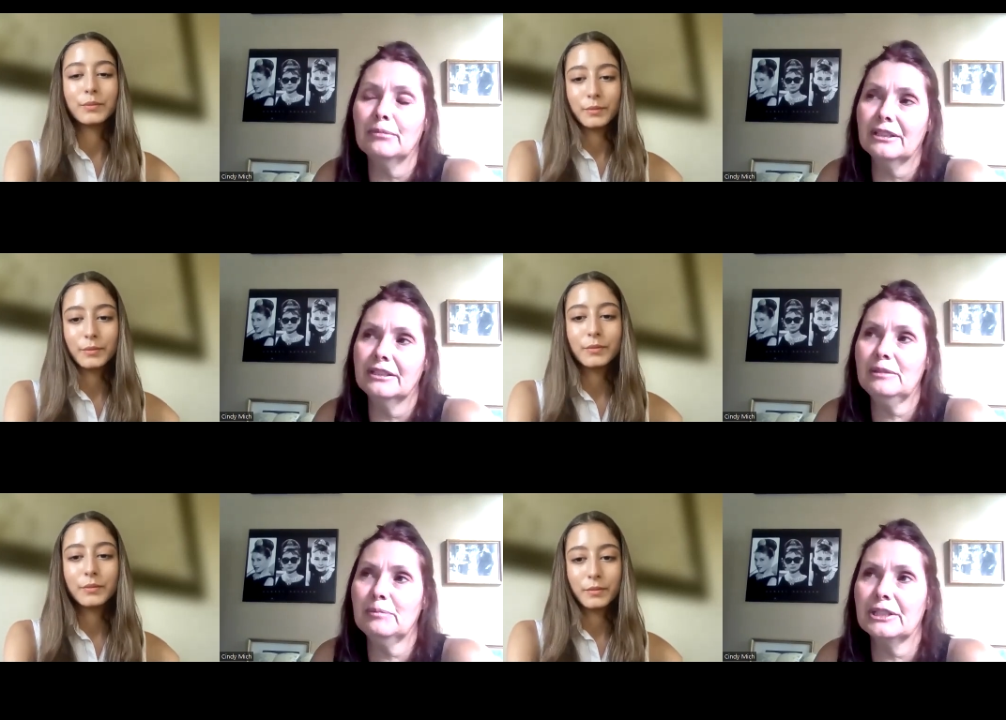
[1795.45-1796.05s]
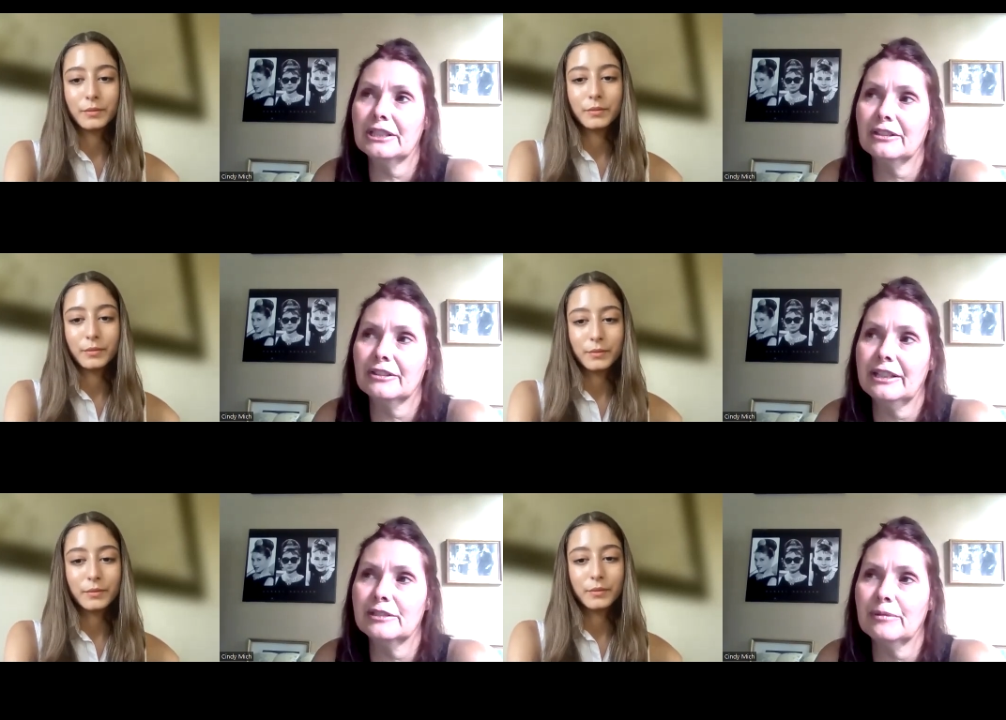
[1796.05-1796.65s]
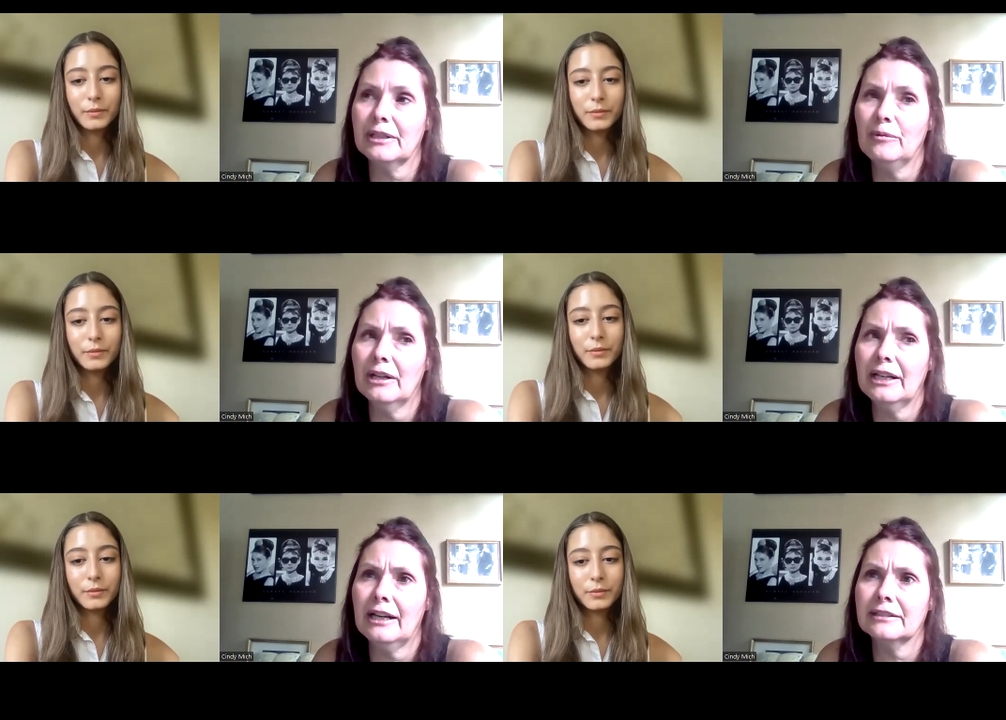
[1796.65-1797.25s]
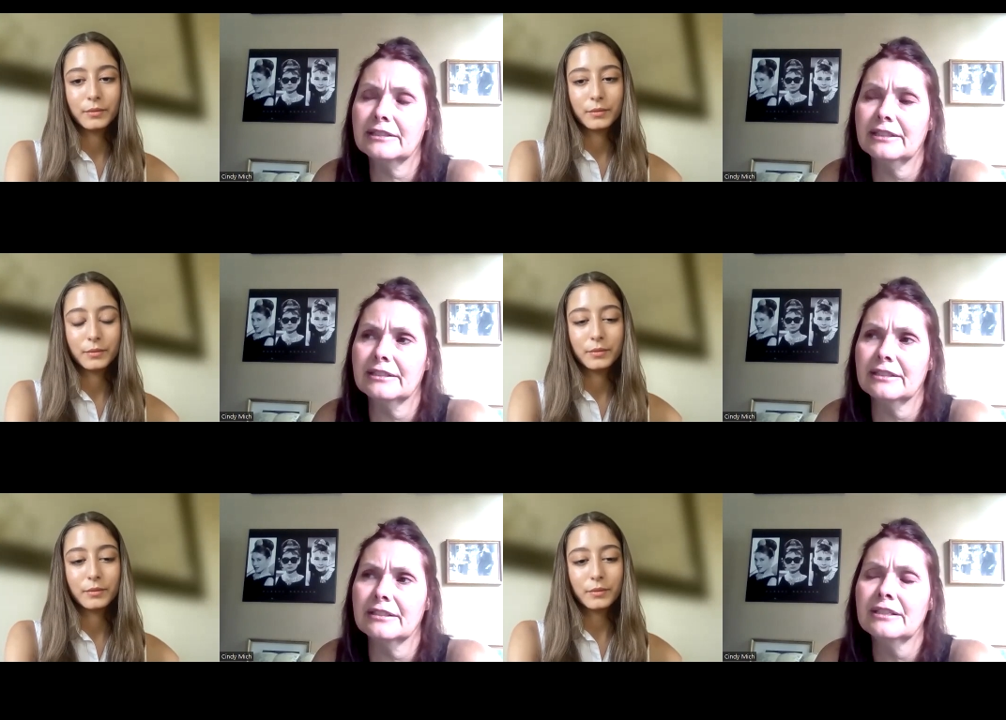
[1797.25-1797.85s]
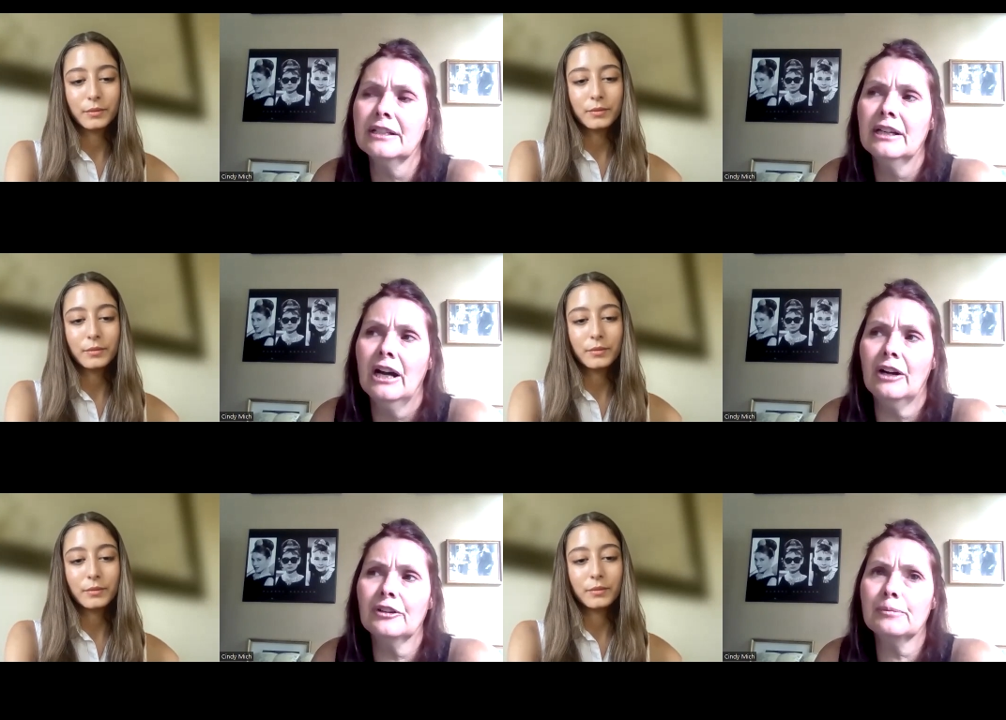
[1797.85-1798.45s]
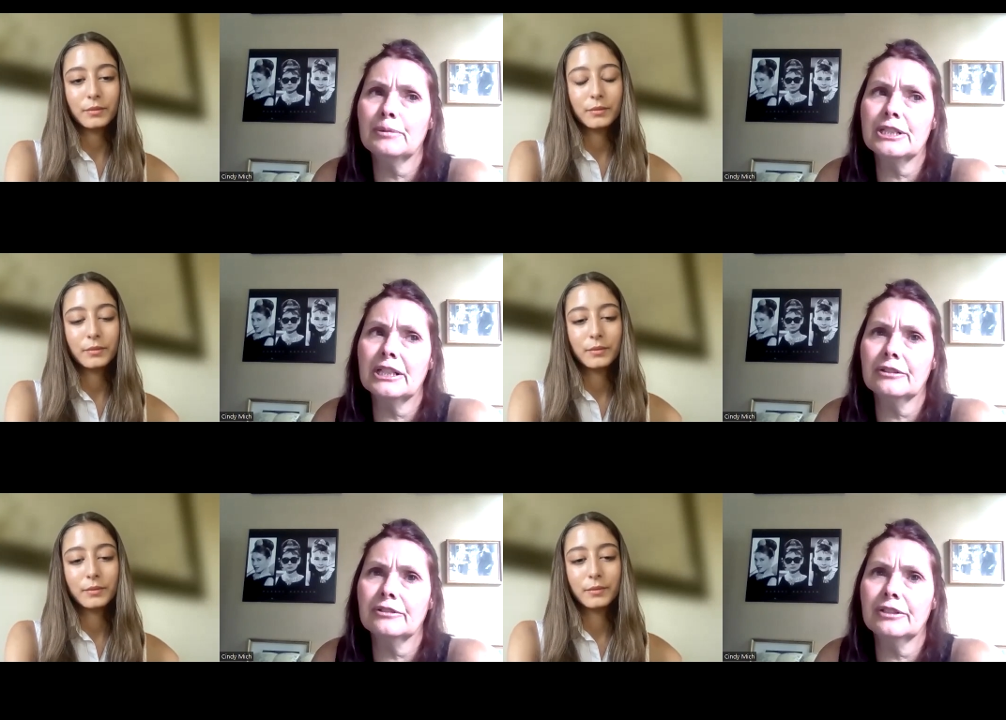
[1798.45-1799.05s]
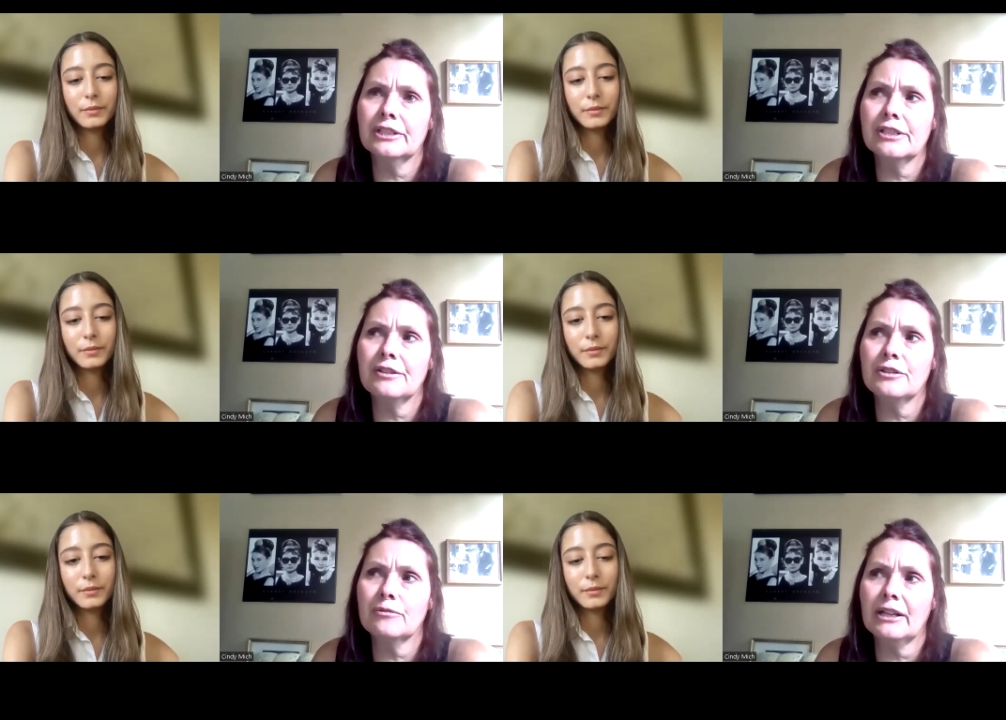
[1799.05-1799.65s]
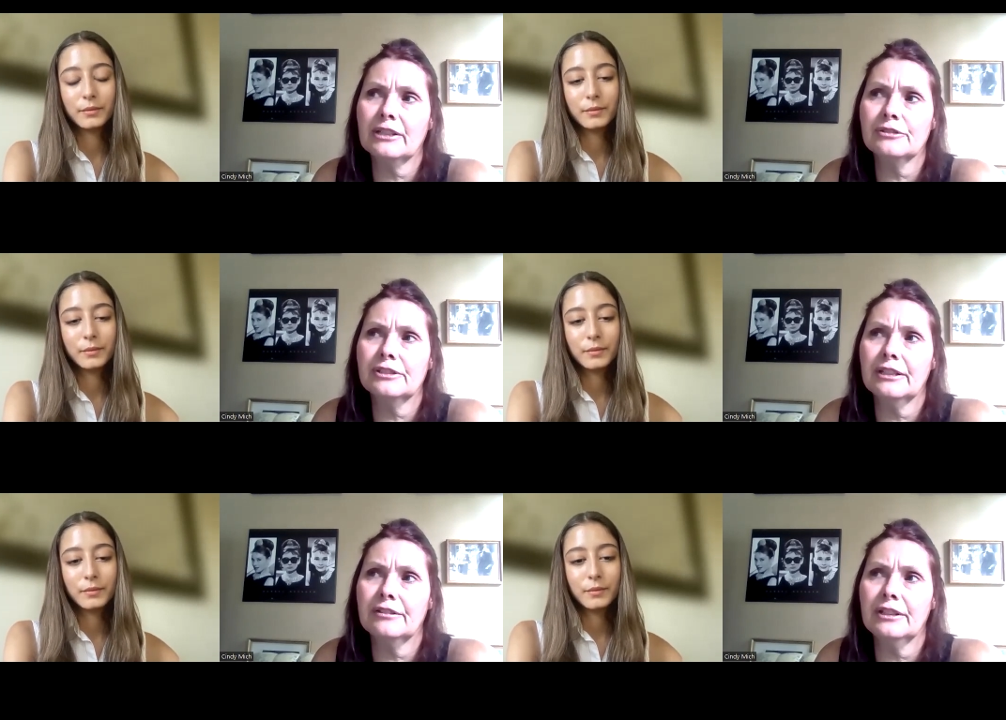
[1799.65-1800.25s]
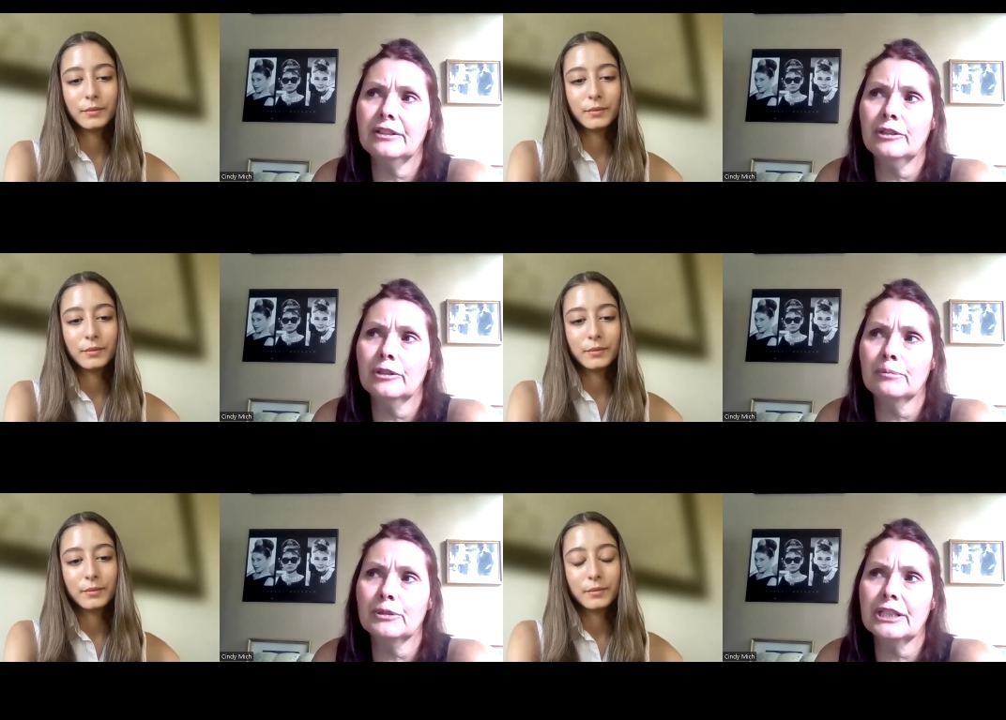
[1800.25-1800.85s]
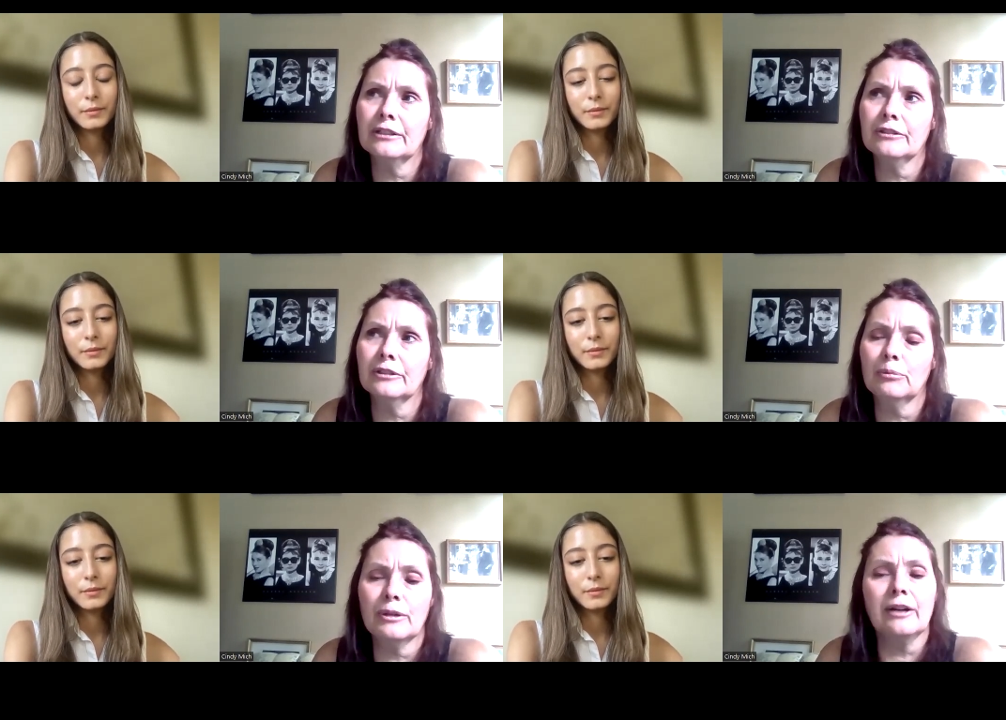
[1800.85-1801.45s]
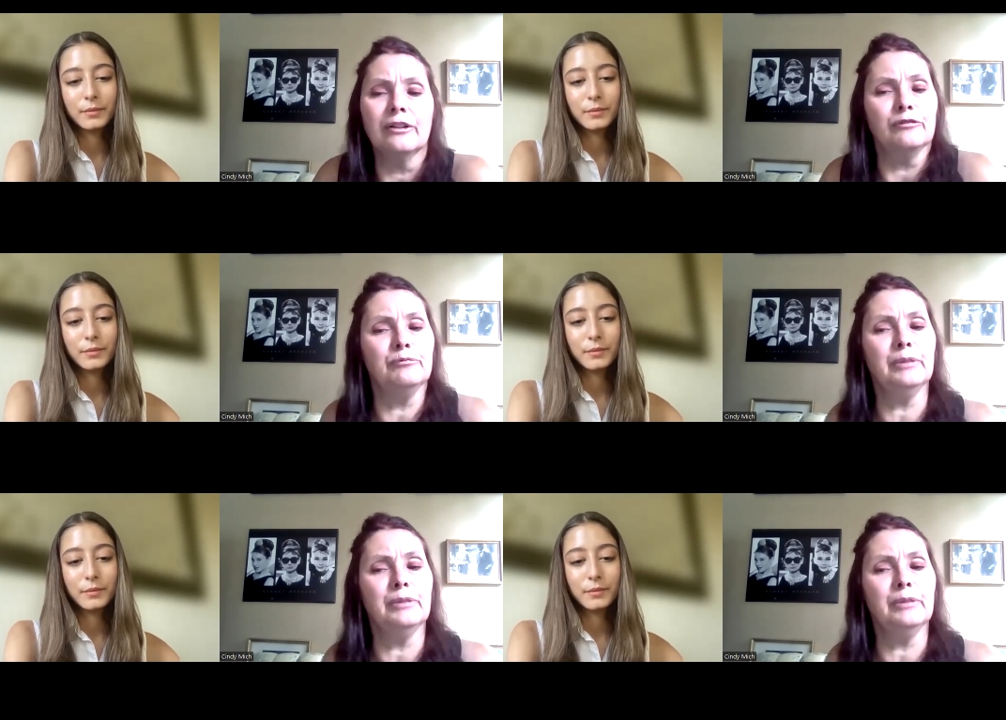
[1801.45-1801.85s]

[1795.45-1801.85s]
Speaker 1: But in this particular case, what I want to ask is, is are there particular things on the director side of thing that you're particularly proud of,